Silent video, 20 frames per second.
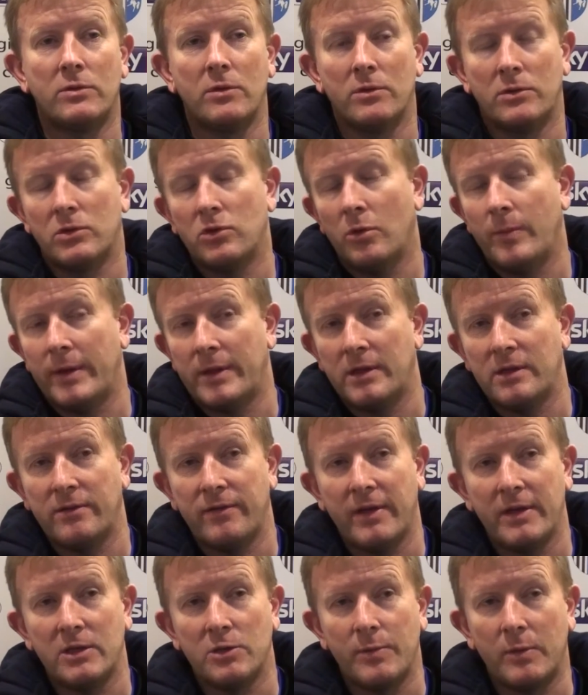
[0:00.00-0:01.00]
talk about the
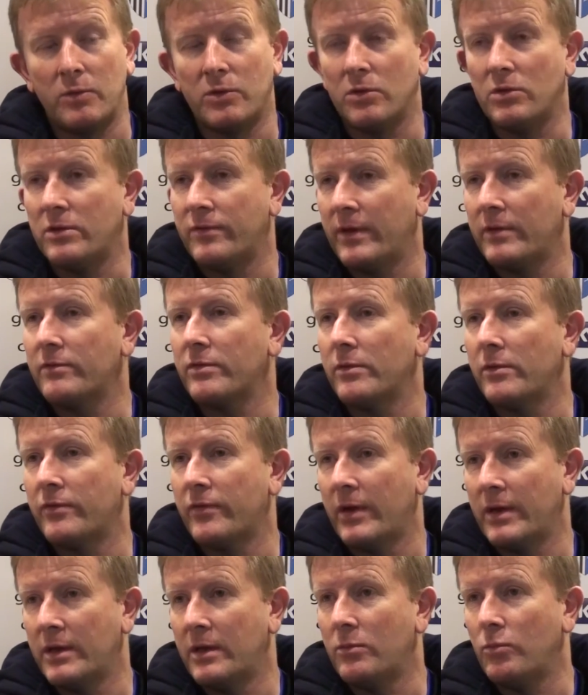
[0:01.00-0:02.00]
defenders, but we do defend from the
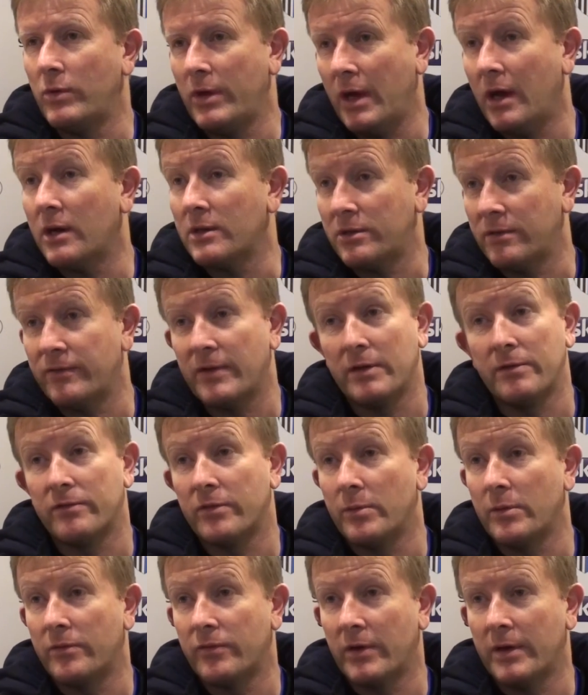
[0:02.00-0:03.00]
front, and we are defending
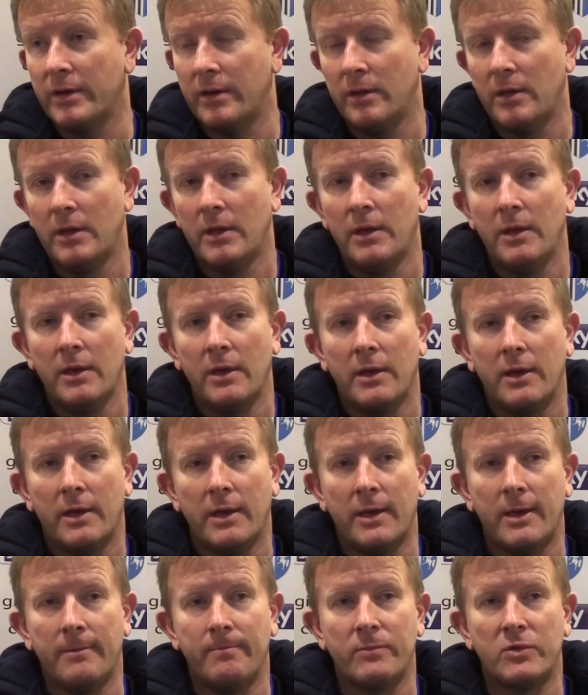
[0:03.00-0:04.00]
from the front.
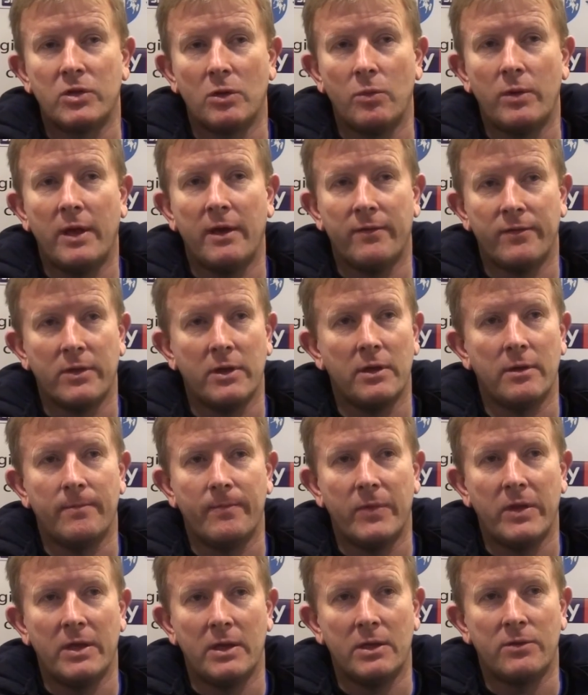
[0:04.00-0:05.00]
So we have to.
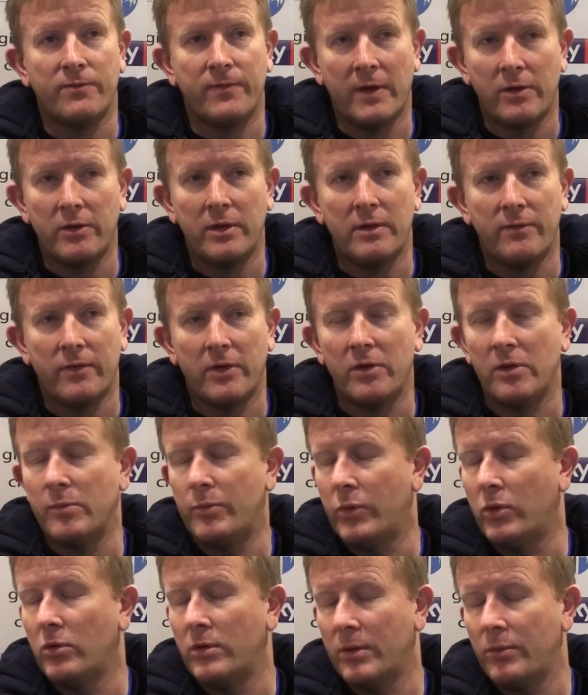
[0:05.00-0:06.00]
It's very, very
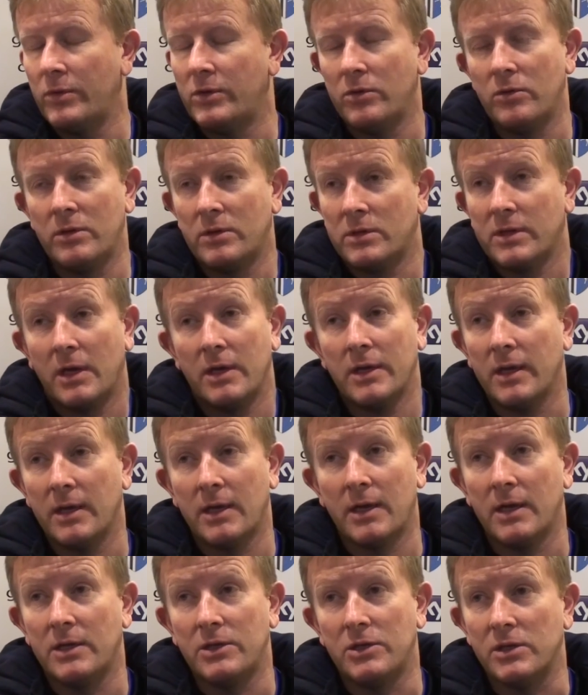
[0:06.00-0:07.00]
important that we do start getting
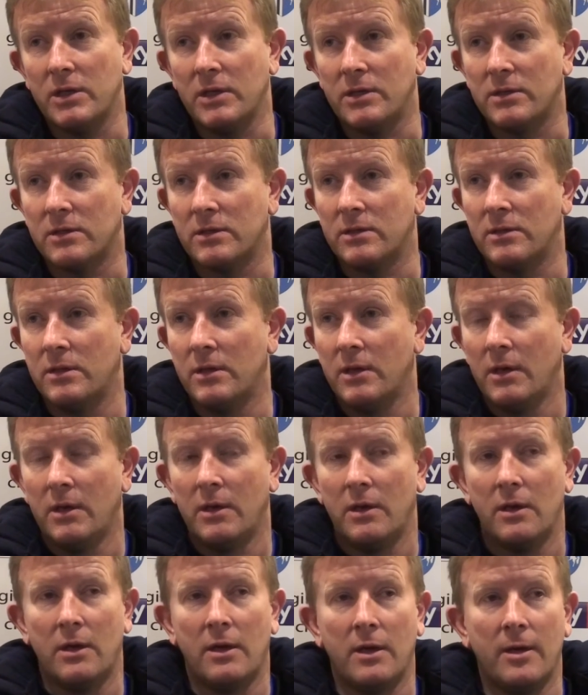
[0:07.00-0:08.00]
clean sheets. And
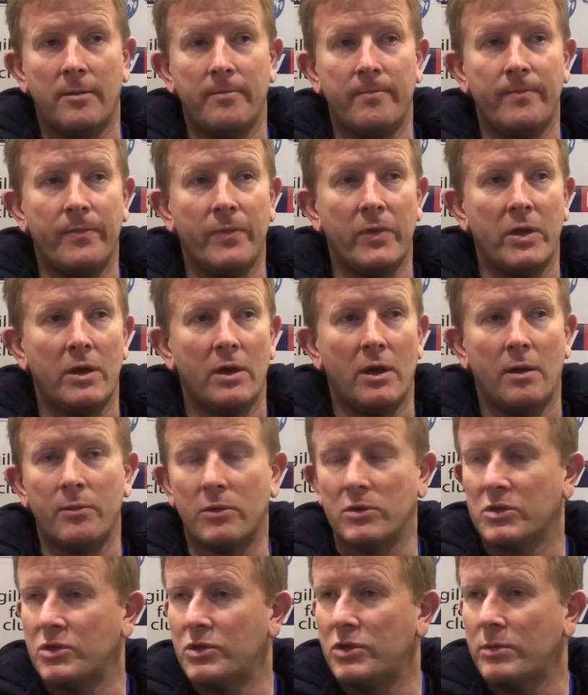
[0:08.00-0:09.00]
I'm not
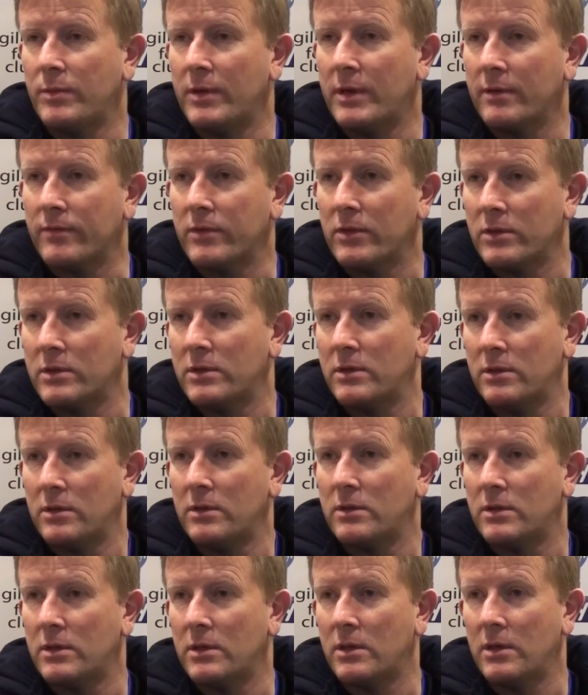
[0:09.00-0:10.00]
stupid enough
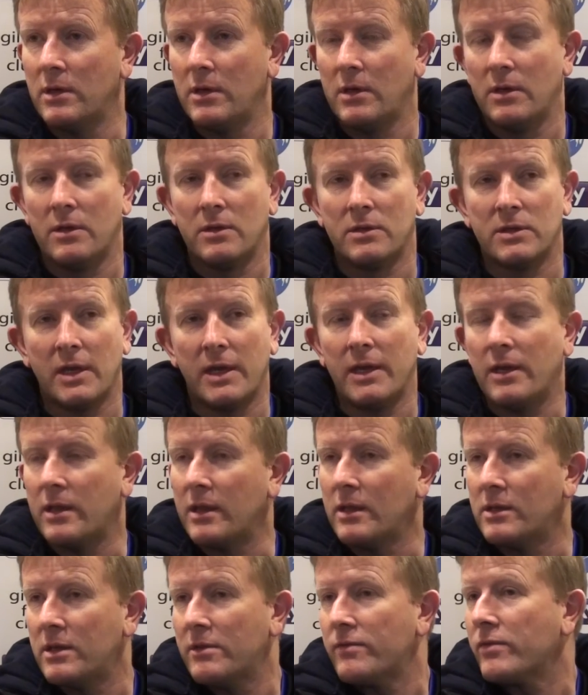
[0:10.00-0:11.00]
to say
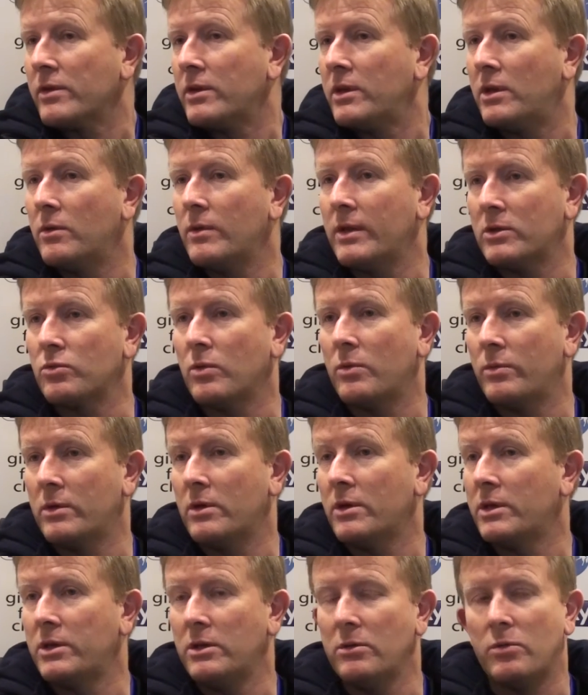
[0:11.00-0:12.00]
anything different. That's what we've
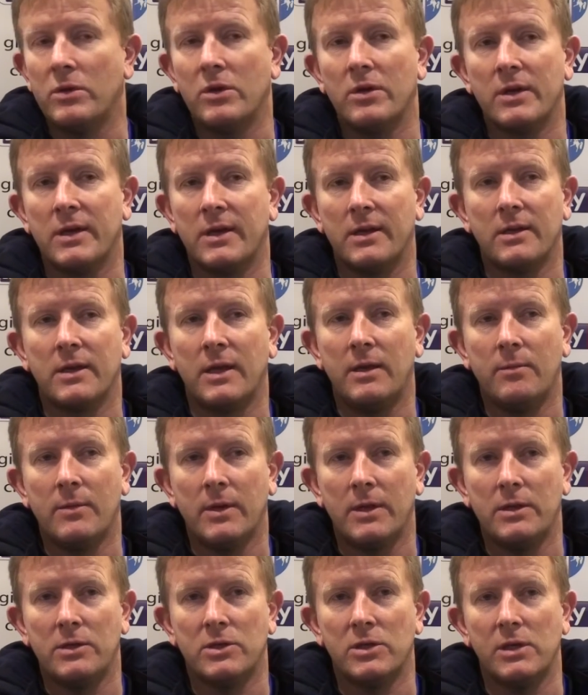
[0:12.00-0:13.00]
got to do. We've got to keep
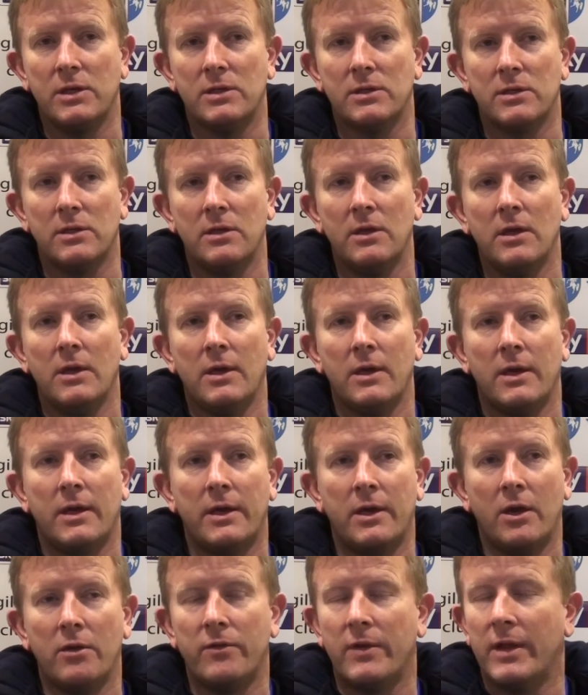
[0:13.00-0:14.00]
clean sheets,
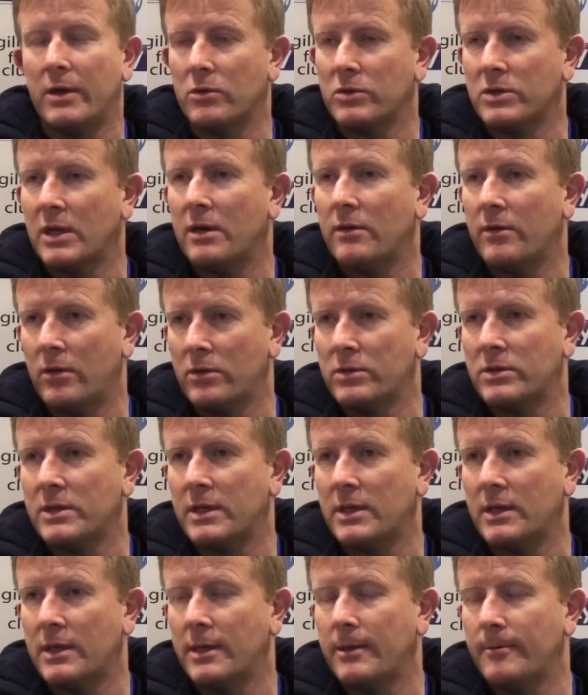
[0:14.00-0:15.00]
and hopefully that will start on
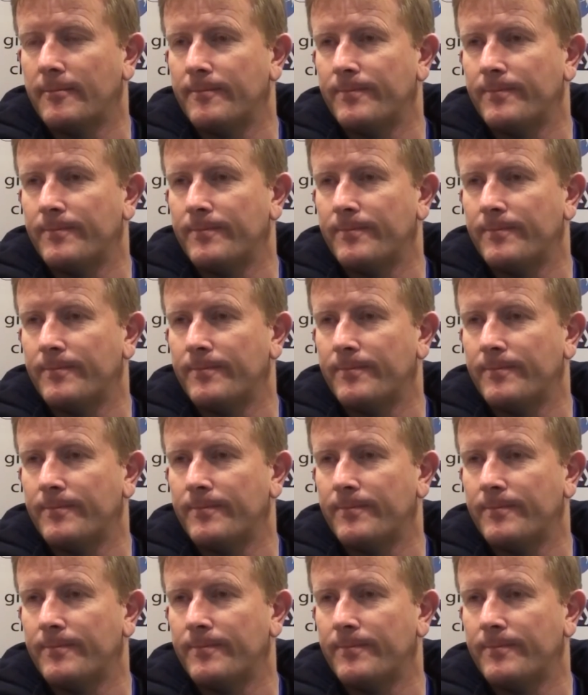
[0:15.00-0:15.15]
Saturday.